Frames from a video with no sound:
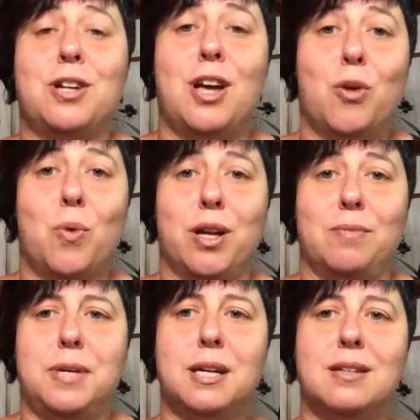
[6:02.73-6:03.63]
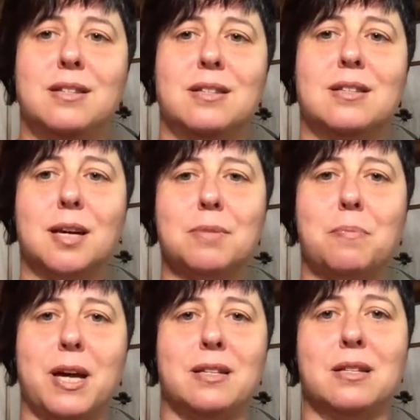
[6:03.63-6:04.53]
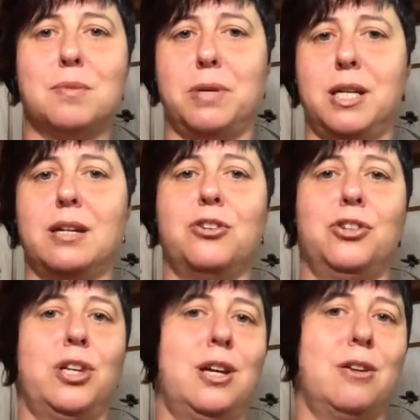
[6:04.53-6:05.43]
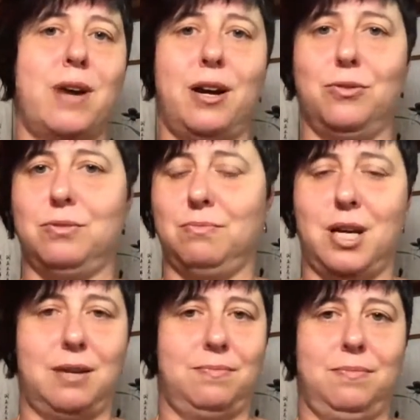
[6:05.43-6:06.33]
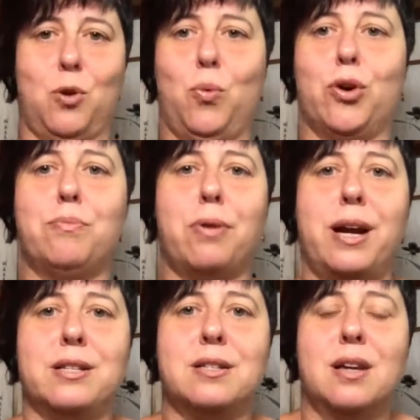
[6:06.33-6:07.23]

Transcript: one, because in some spaces, particularly around like a WordPress